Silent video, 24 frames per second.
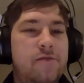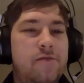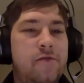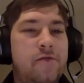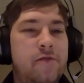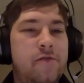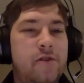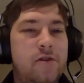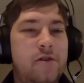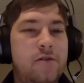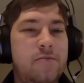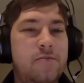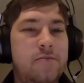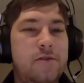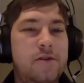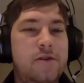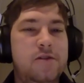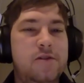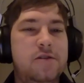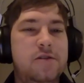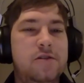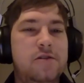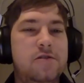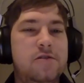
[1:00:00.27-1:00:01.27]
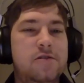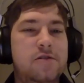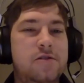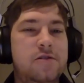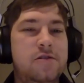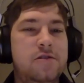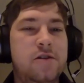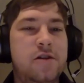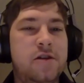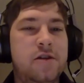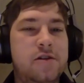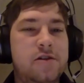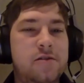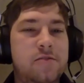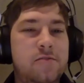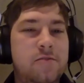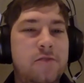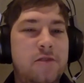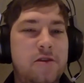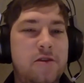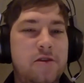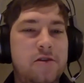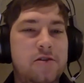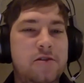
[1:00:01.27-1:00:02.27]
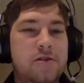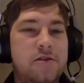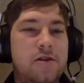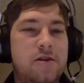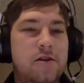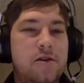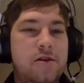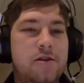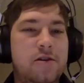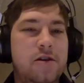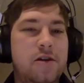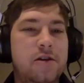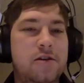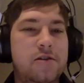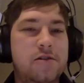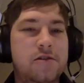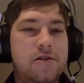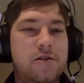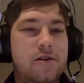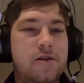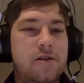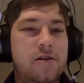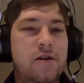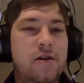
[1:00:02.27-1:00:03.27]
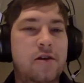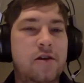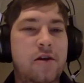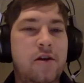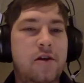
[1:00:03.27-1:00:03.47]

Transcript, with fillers: of their D P S skills to slot some heals, and our tanks can,